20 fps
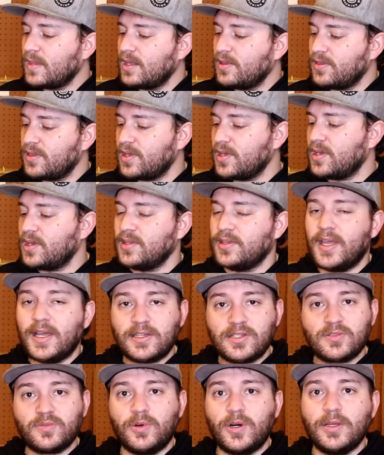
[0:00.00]
The
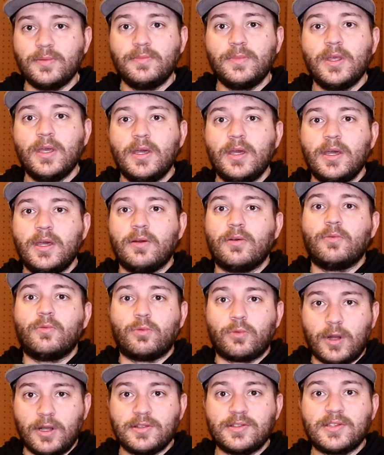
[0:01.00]
next one
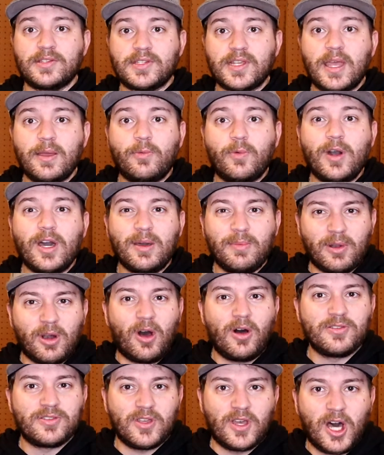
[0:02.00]
runs the same way, but
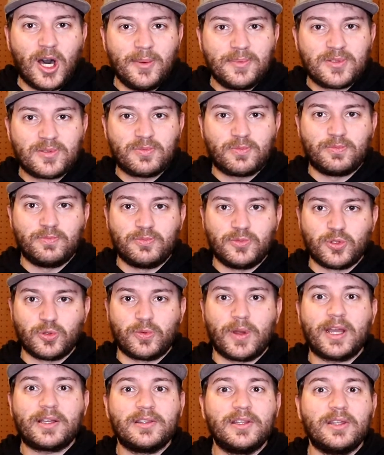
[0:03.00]
also helps
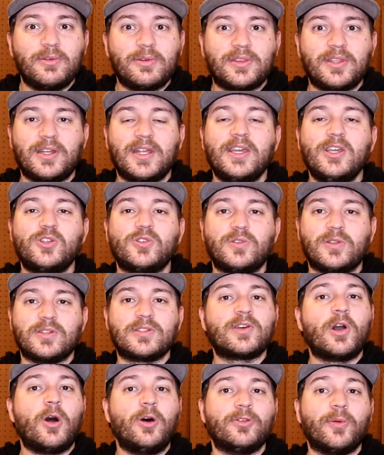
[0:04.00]
directly with adhesion.
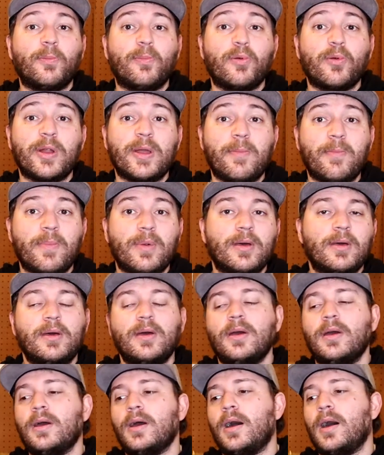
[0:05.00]
It's called a brim,
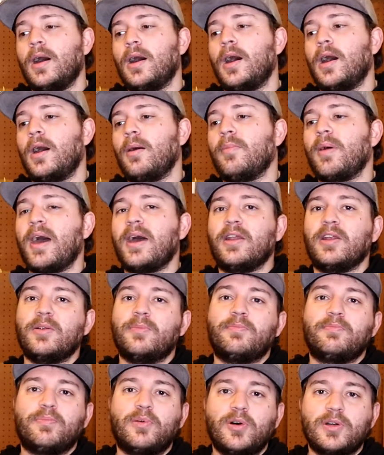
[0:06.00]
and
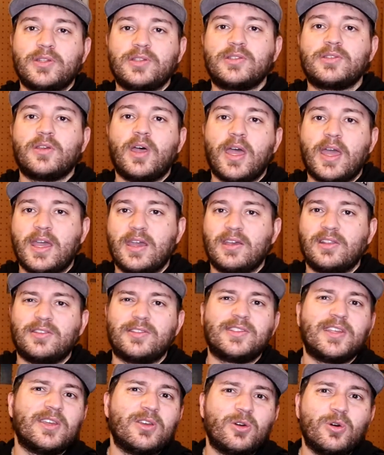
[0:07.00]
it puts a
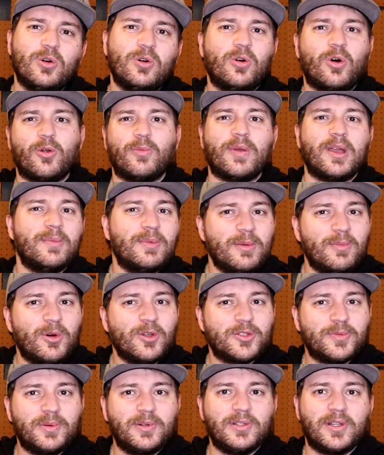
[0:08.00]
single or maybe
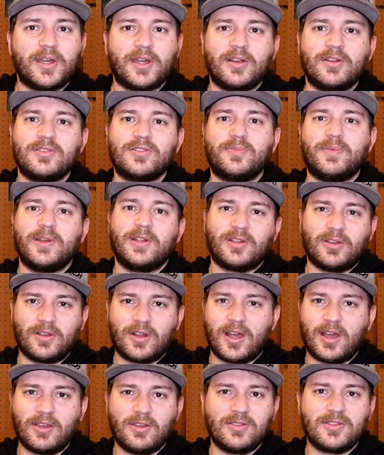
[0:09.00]
multiple layers, depending
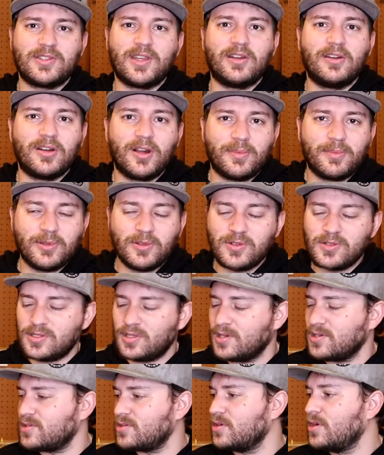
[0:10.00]
on how you set it up in your
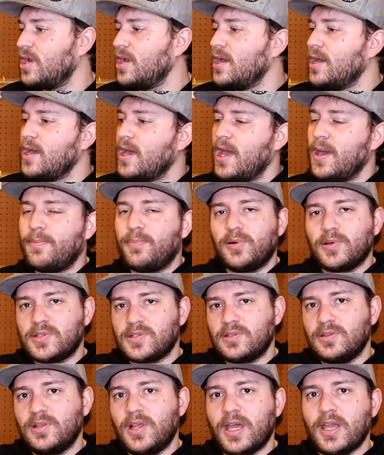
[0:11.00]
slicer. It
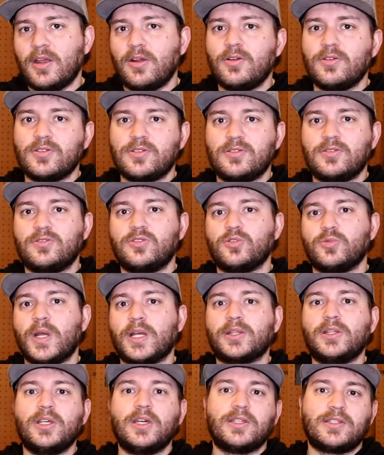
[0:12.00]
puts layers
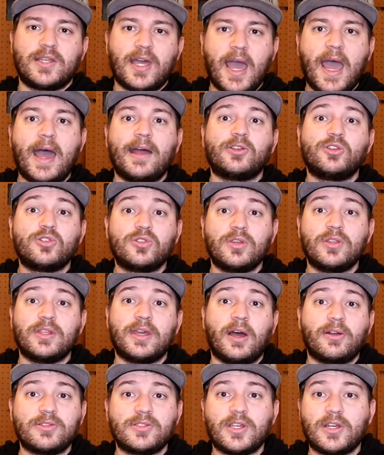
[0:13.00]
directly attached to
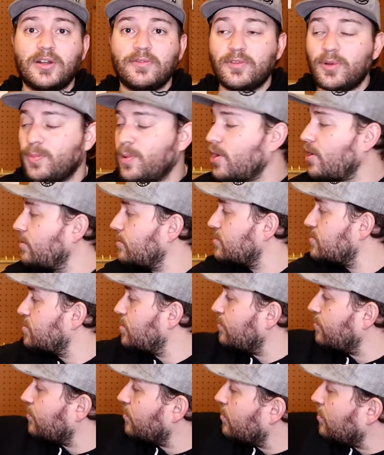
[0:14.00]
the outside of your part.
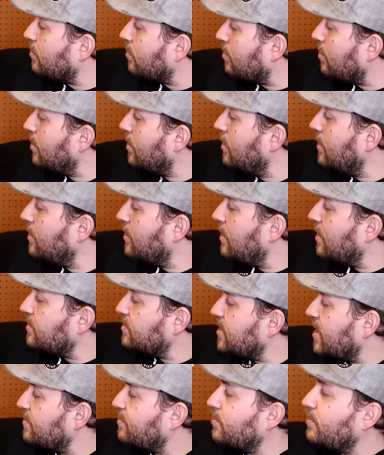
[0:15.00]
So for
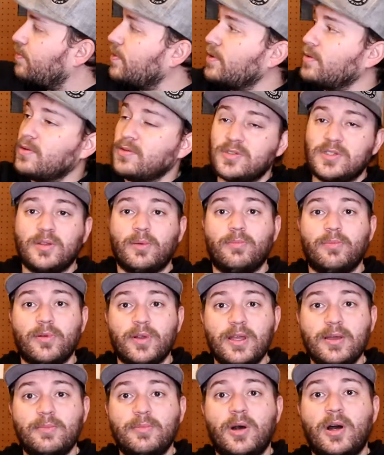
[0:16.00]
example, if we were using a
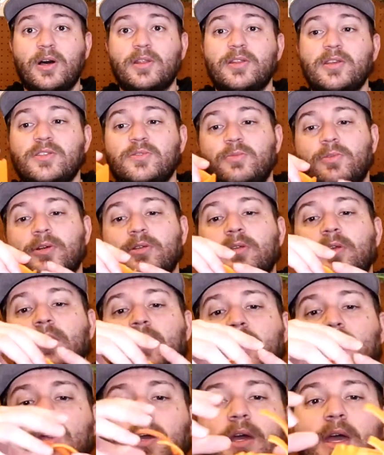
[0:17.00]
brim on this one,
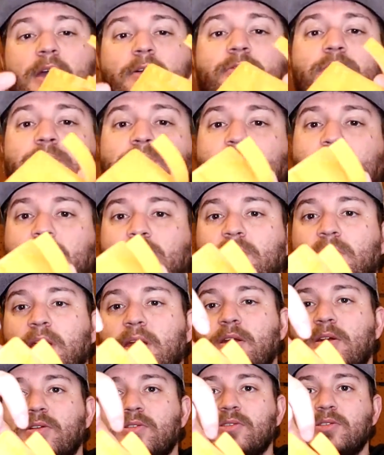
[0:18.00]
it would put
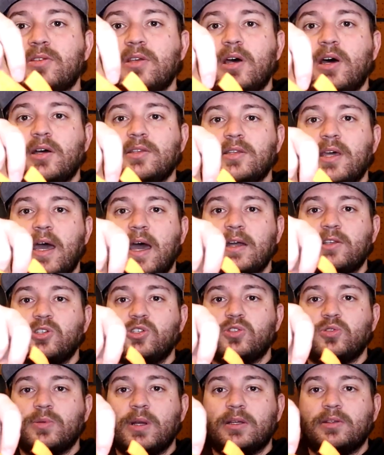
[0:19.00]
layers
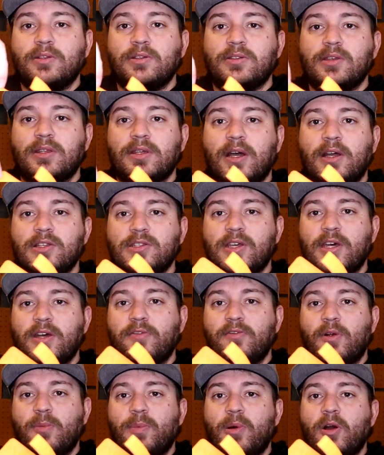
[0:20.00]
attached directly to the outside
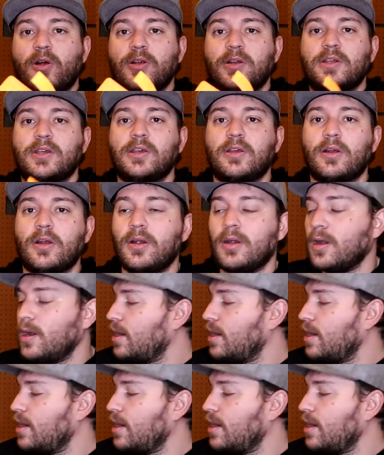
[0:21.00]
of our part here.